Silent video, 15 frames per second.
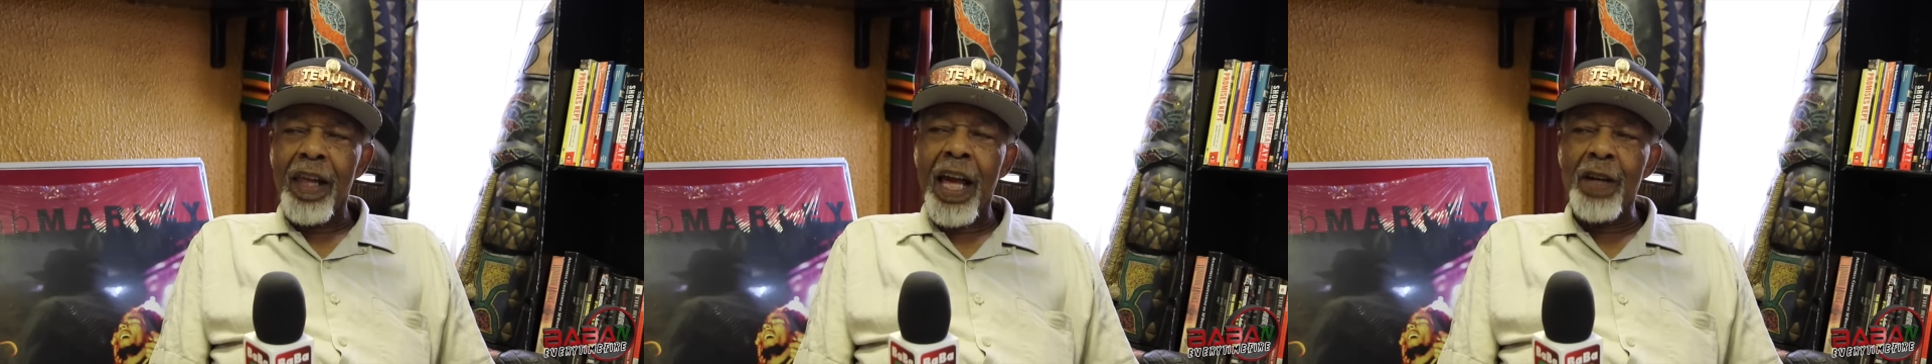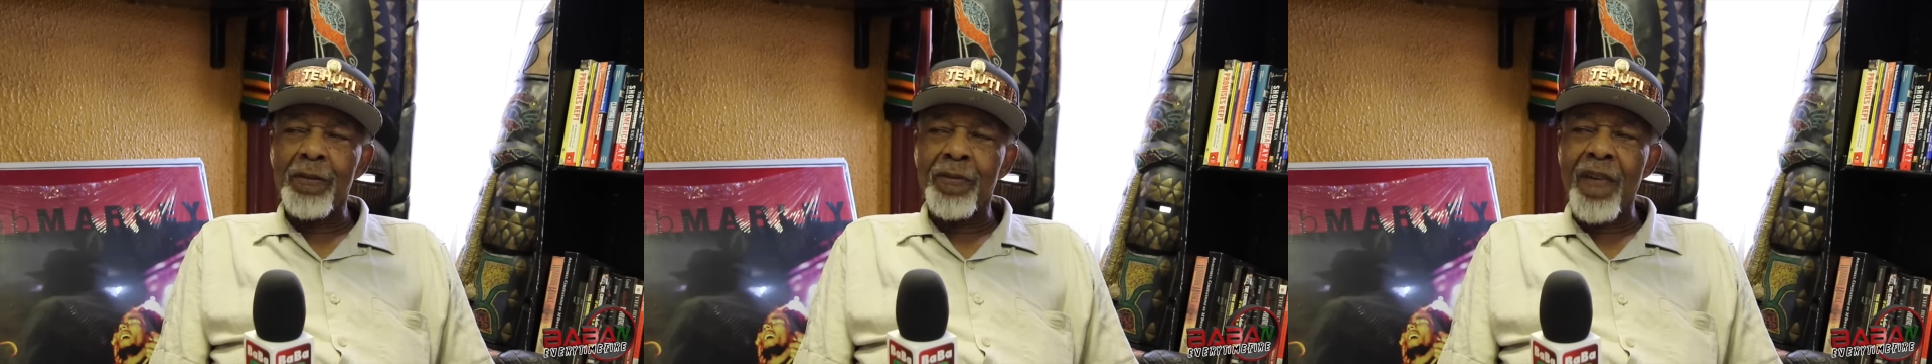
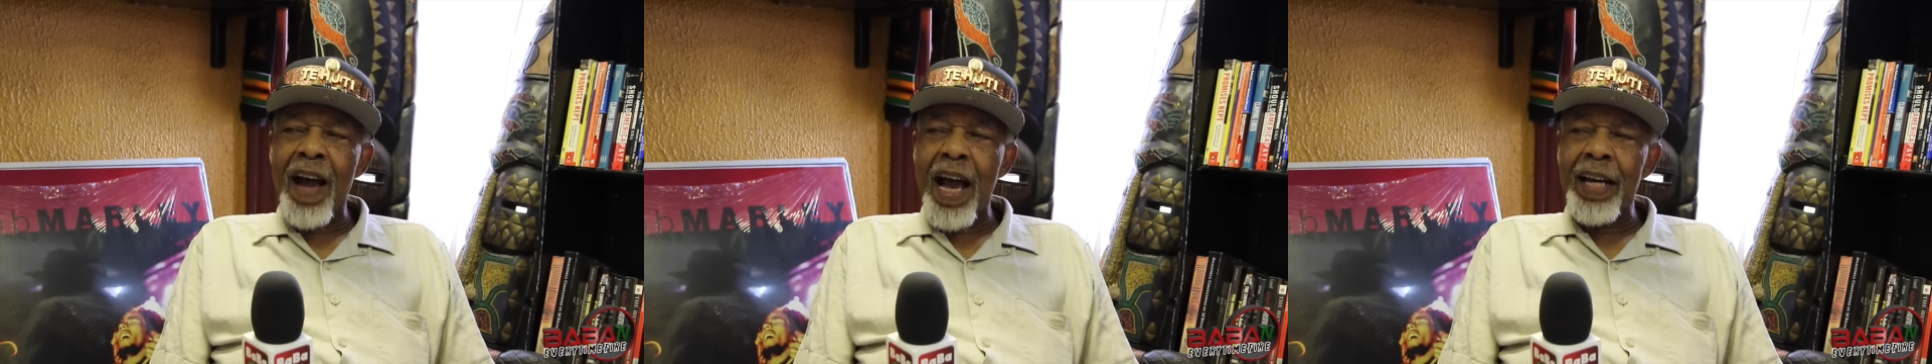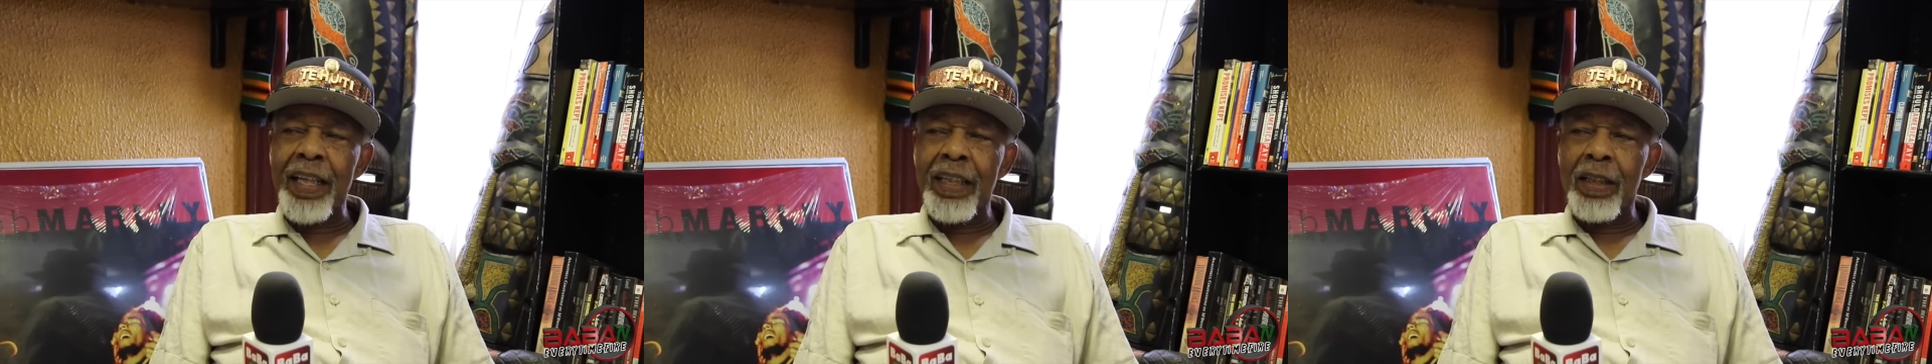and
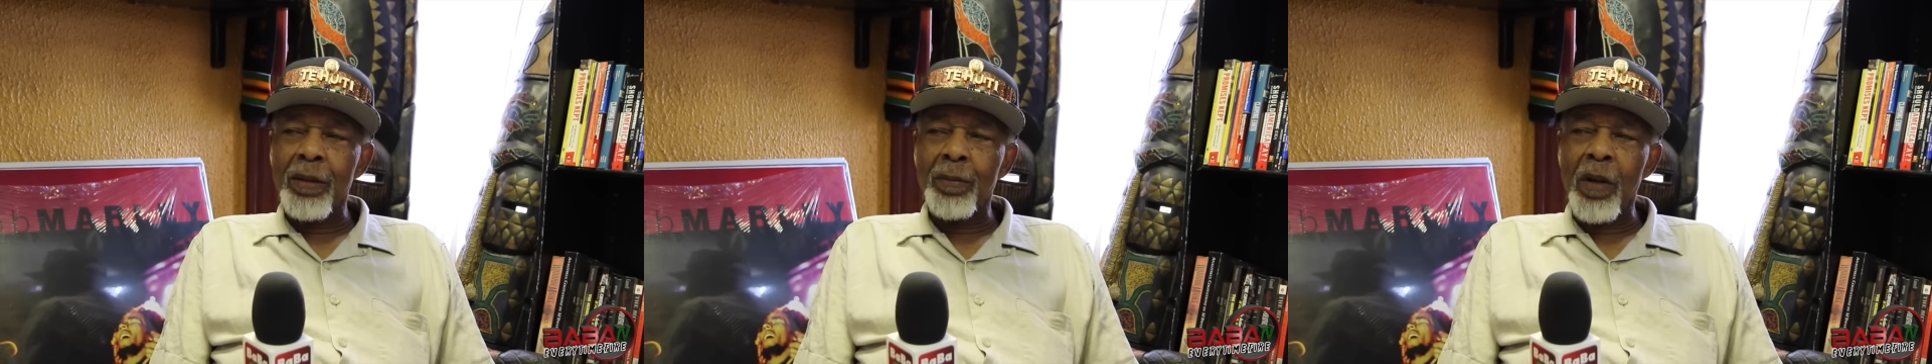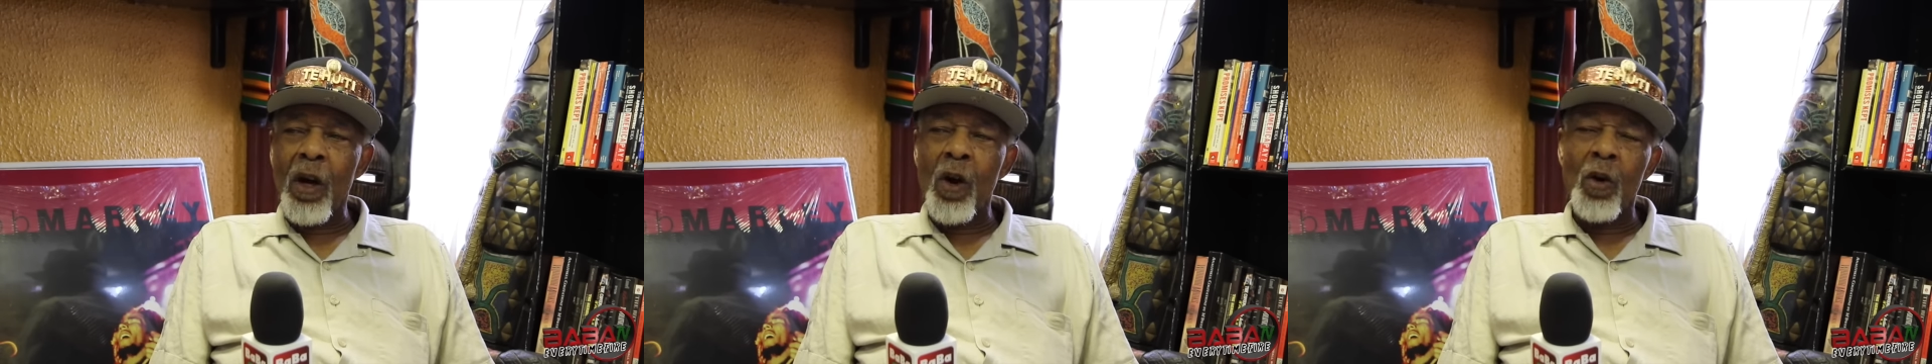finding
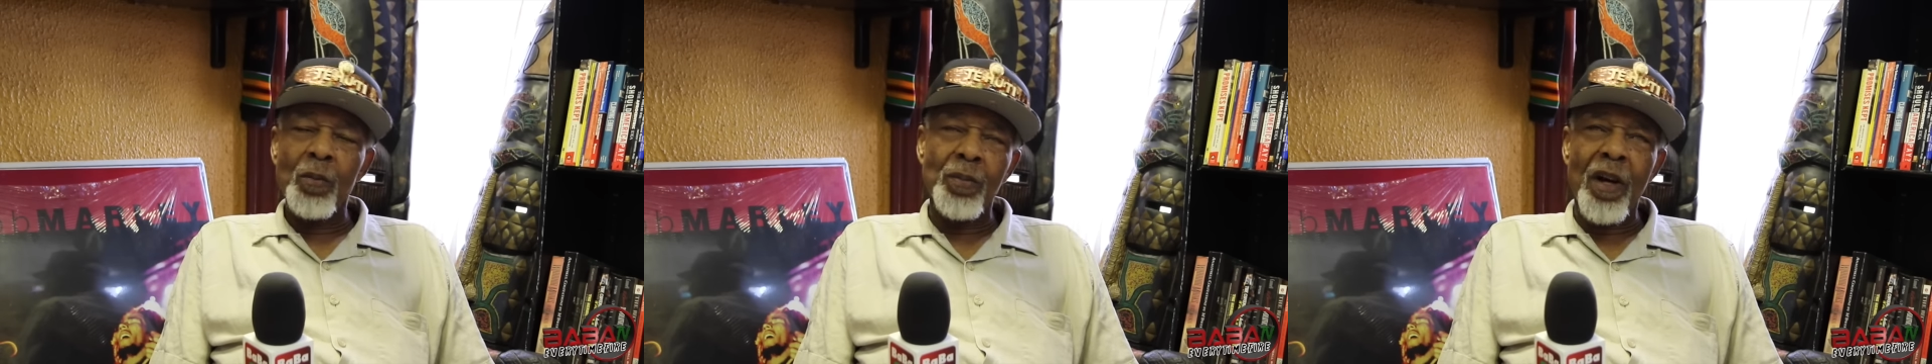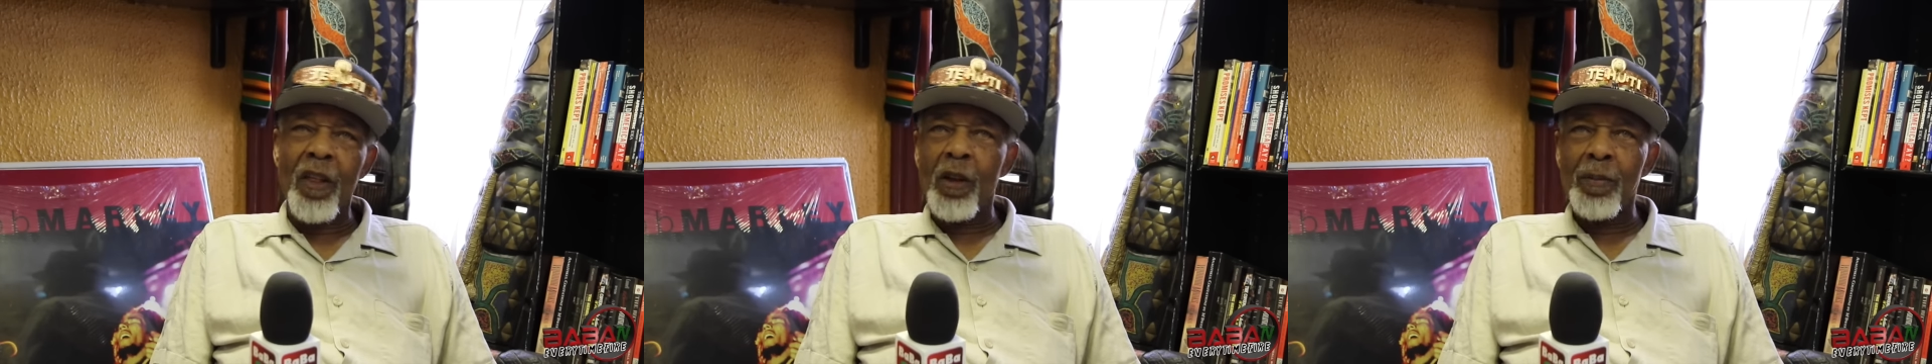a
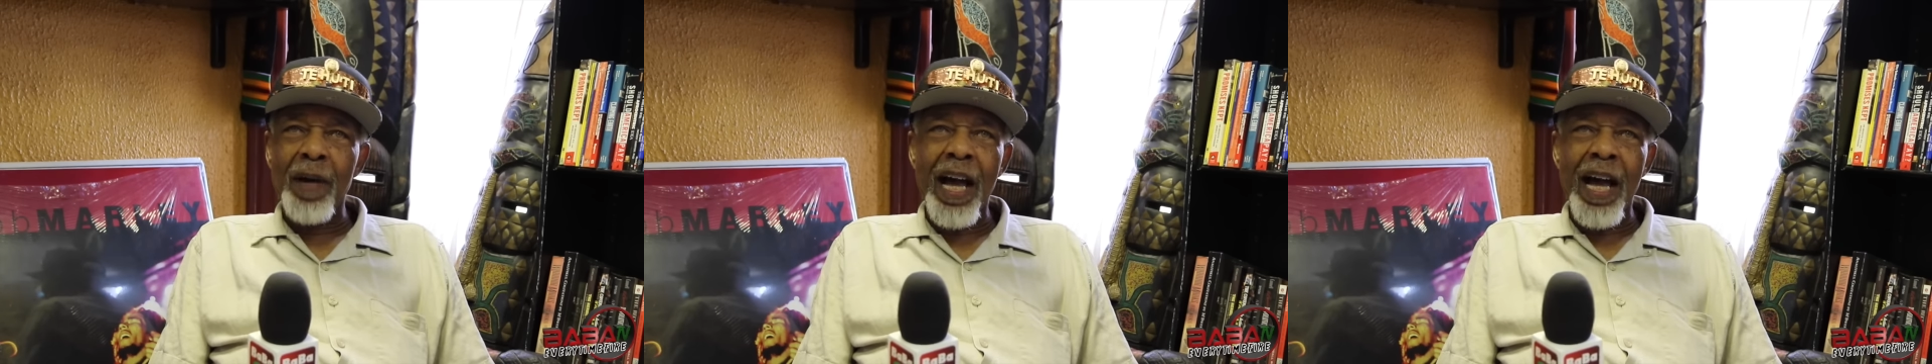lone brother